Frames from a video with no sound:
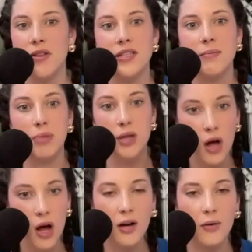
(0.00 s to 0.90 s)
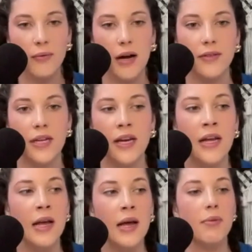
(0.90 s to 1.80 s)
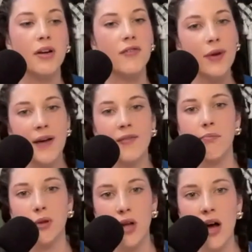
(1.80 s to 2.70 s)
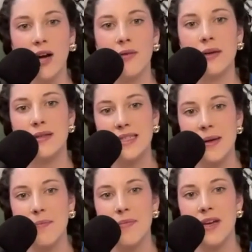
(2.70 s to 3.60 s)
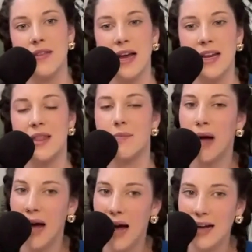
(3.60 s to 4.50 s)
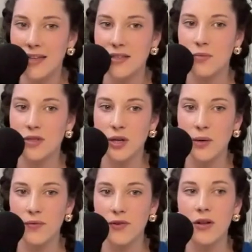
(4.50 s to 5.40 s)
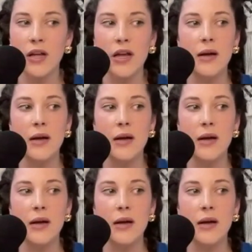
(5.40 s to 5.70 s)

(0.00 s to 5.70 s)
this block around it. But if we have a block around something that in the past was hurtful,